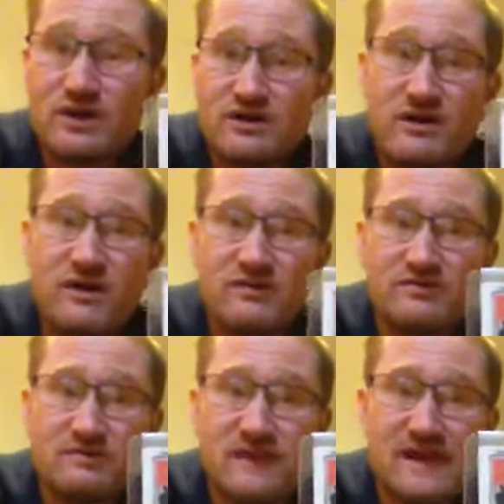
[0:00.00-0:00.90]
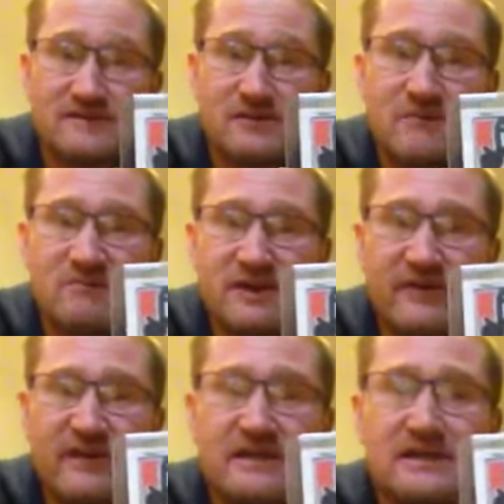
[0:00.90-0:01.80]
card from that time
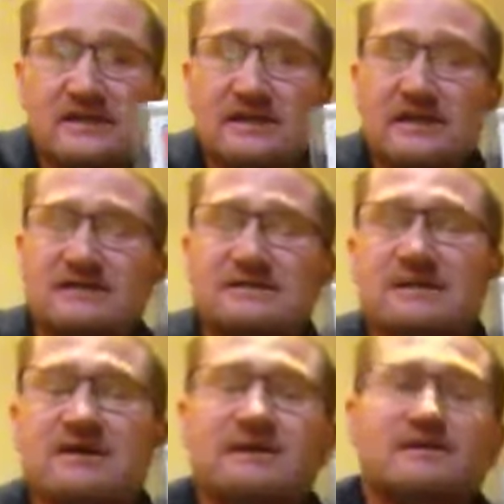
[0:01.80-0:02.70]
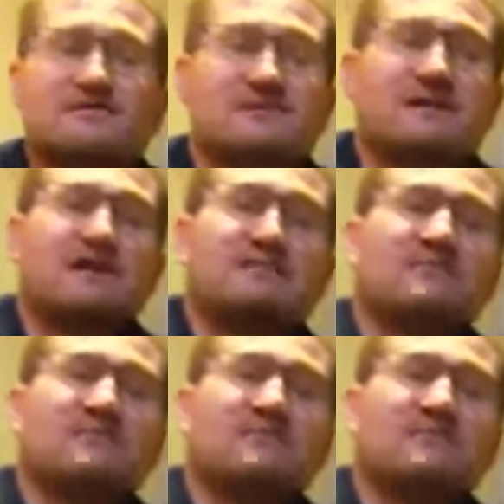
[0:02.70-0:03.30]
period. And to know that there was like